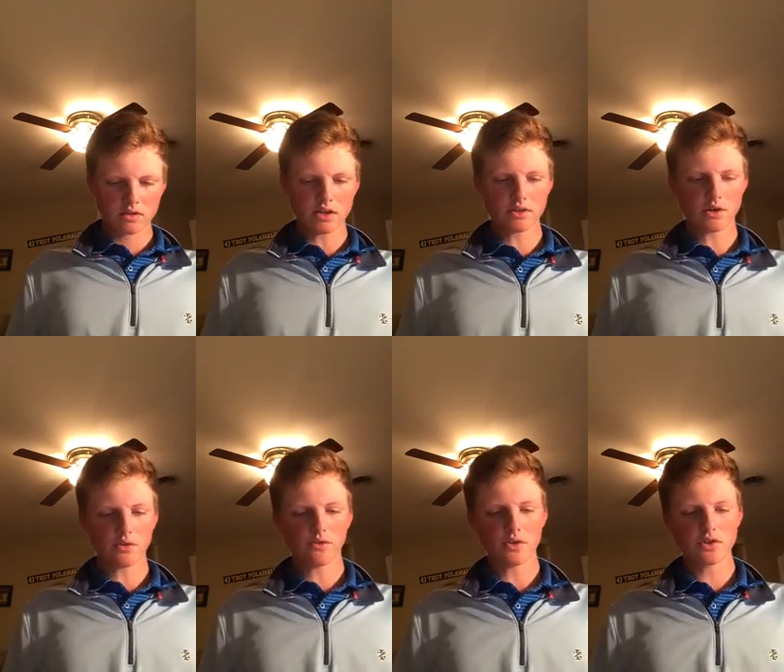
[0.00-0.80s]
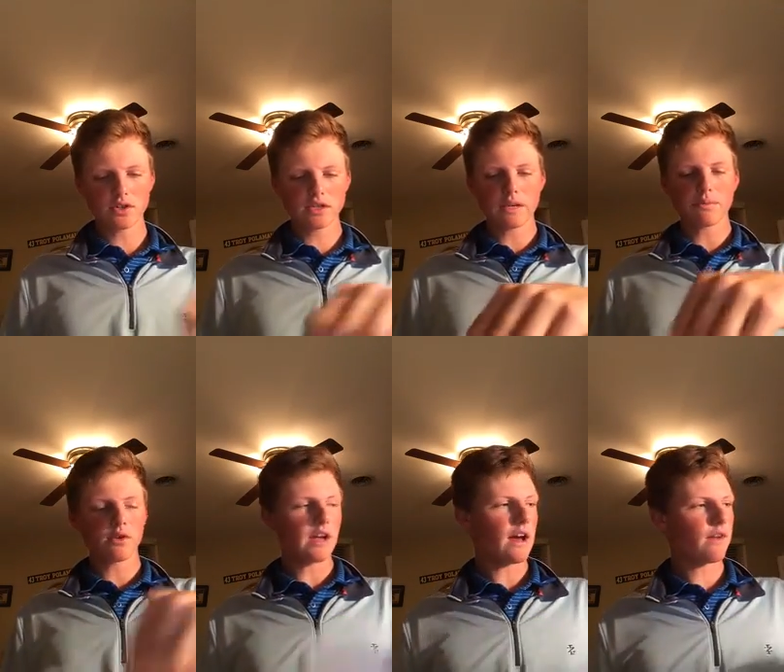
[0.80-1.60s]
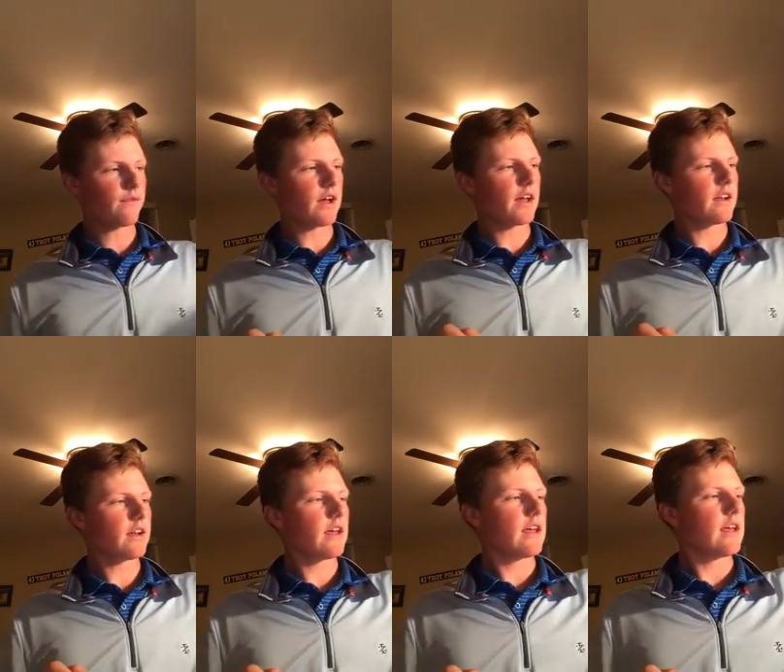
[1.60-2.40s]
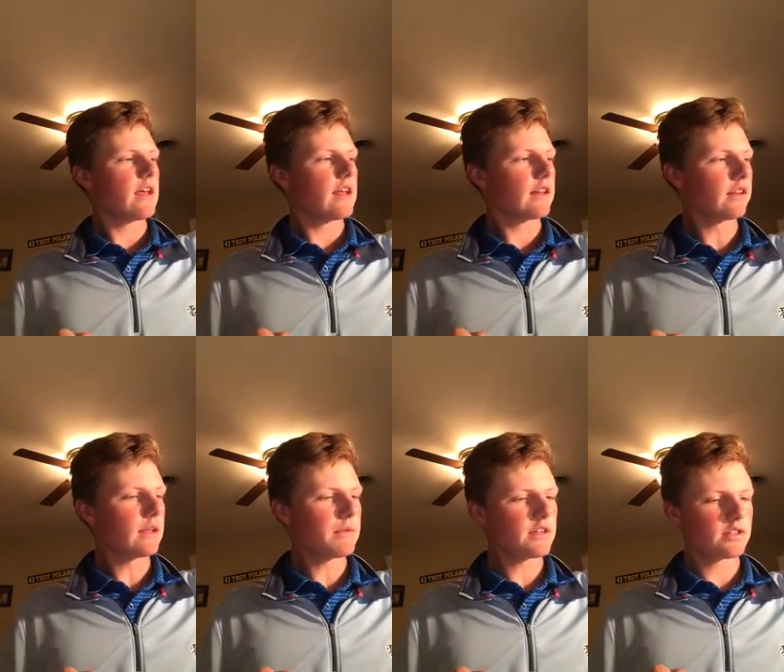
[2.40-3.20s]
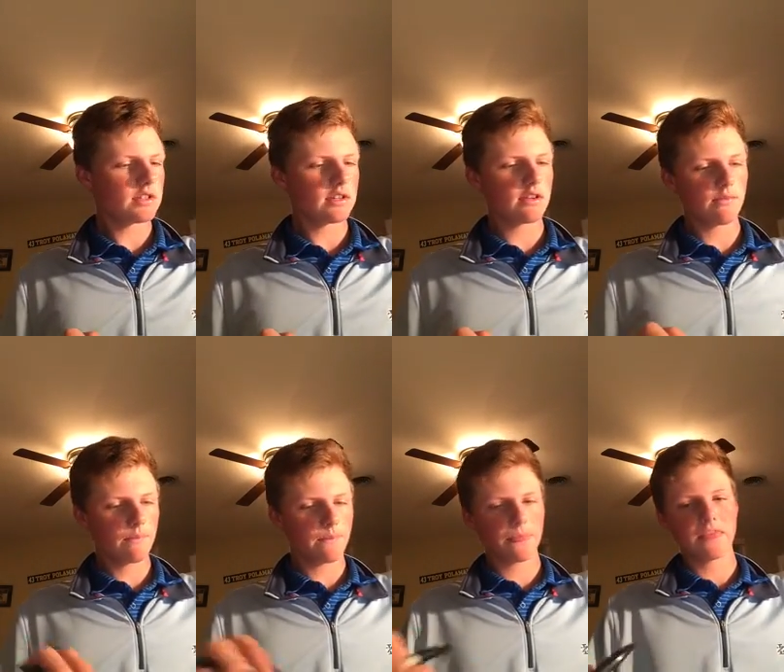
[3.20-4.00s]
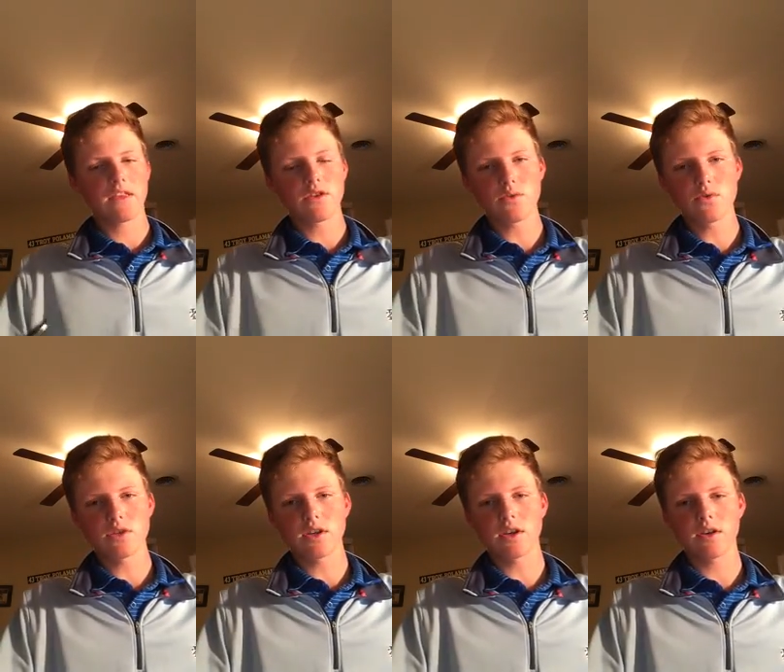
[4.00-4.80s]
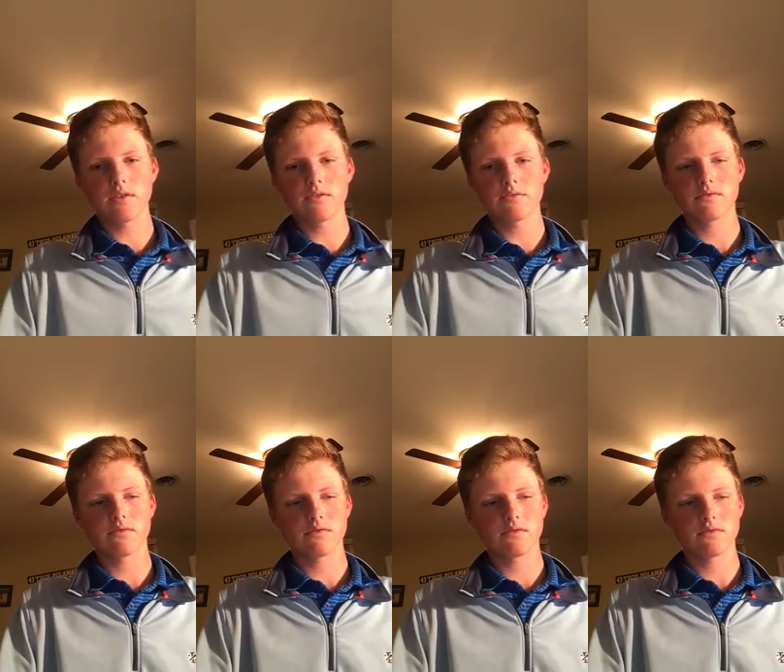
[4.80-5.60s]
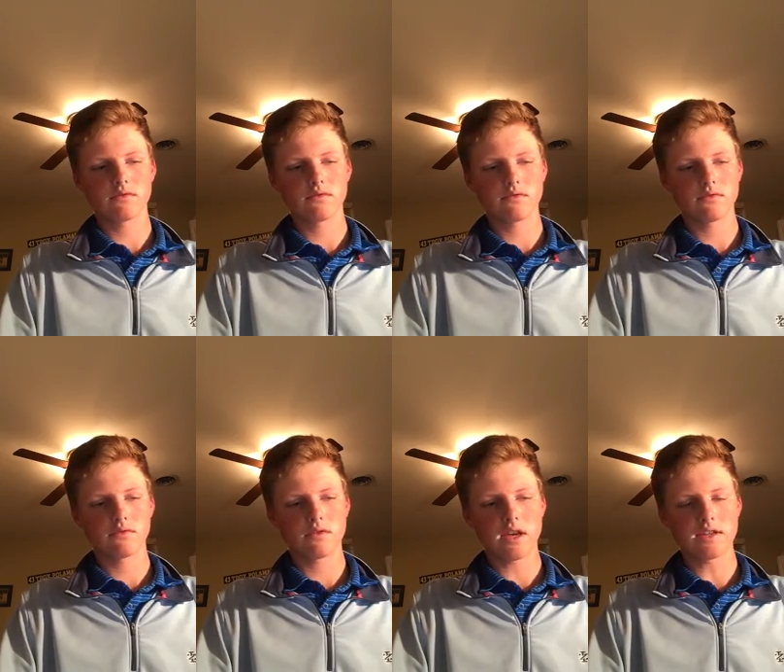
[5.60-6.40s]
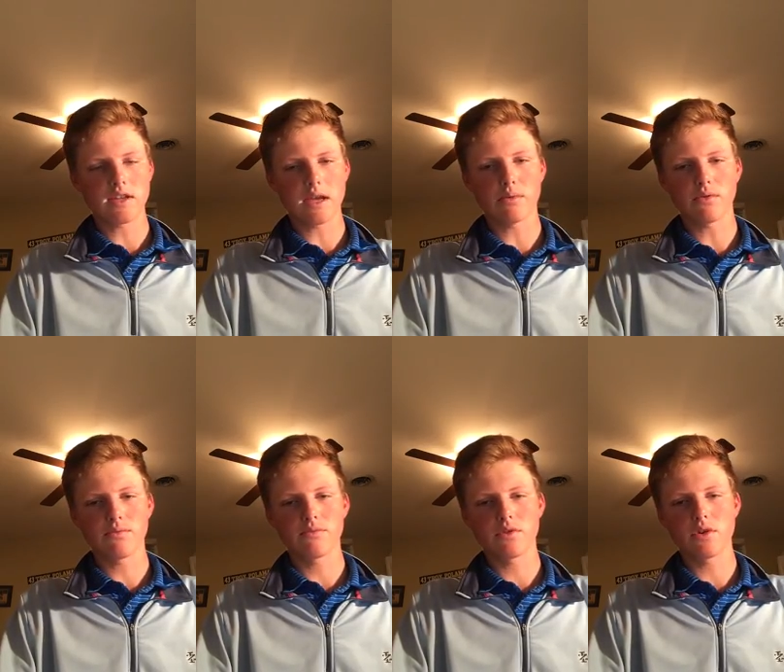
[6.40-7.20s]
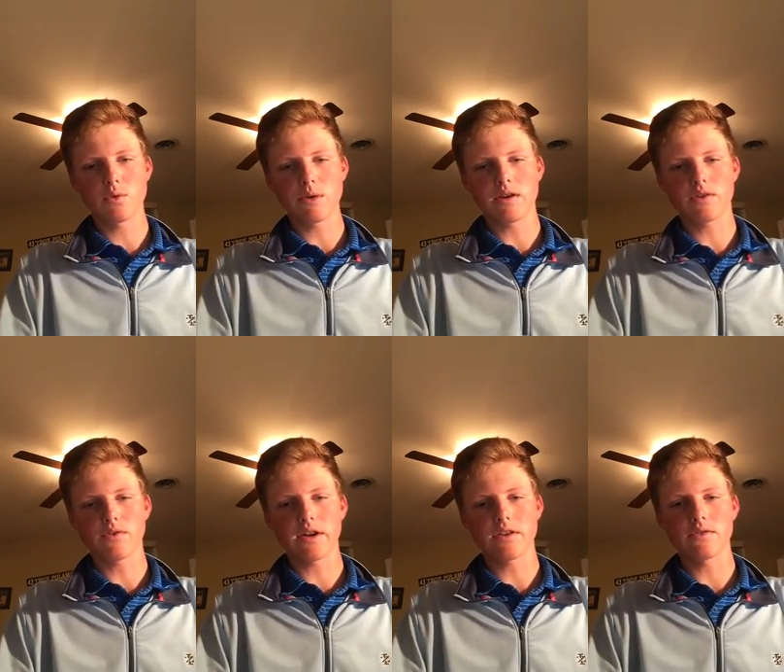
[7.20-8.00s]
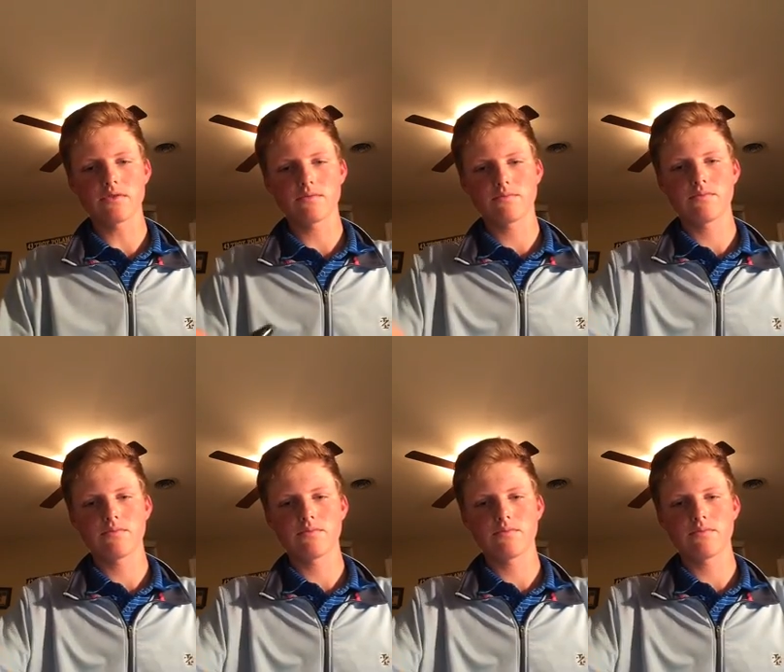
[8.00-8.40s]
So that is our first example on how to find limits using a table, numerical values.